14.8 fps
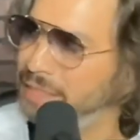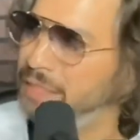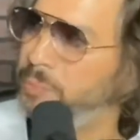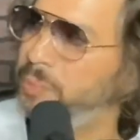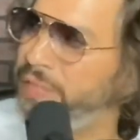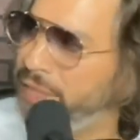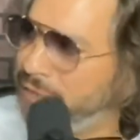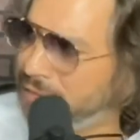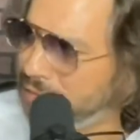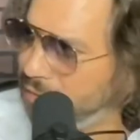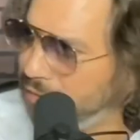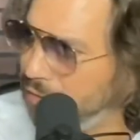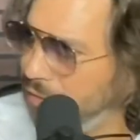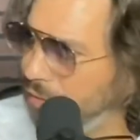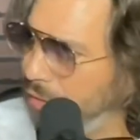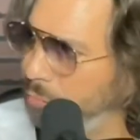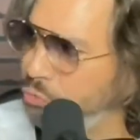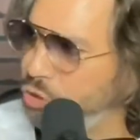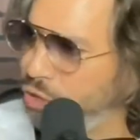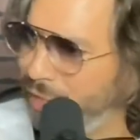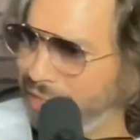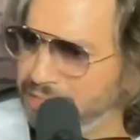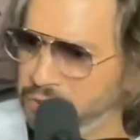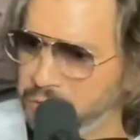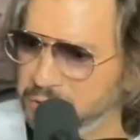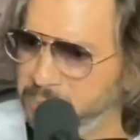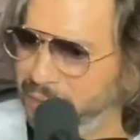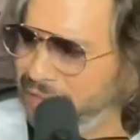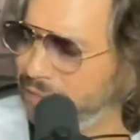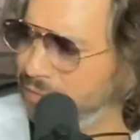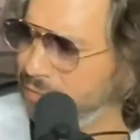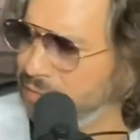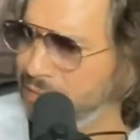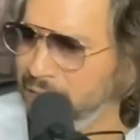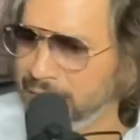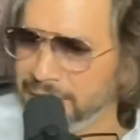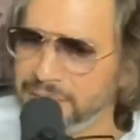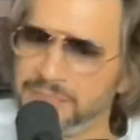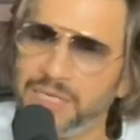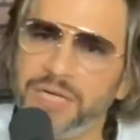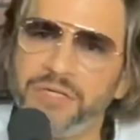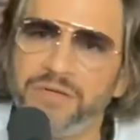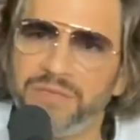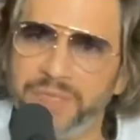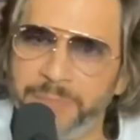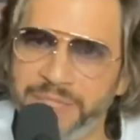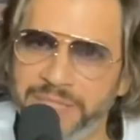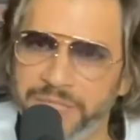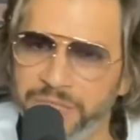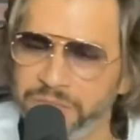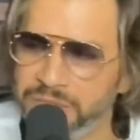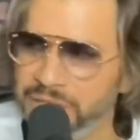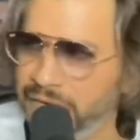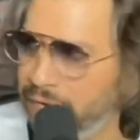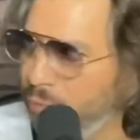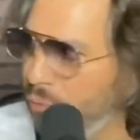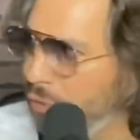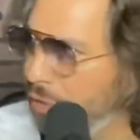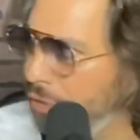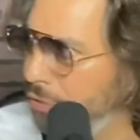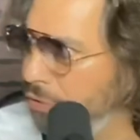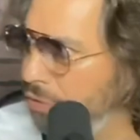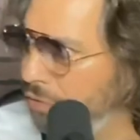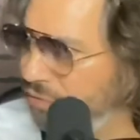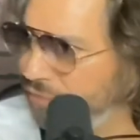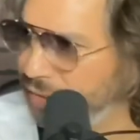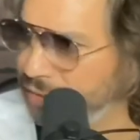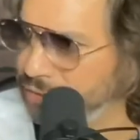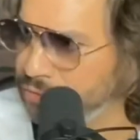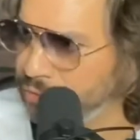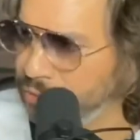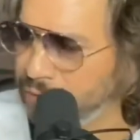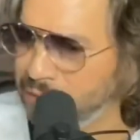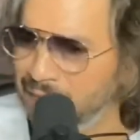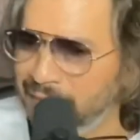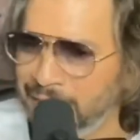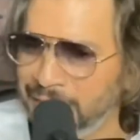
DPS objects just because the statute of limitations hadn't run on your offense or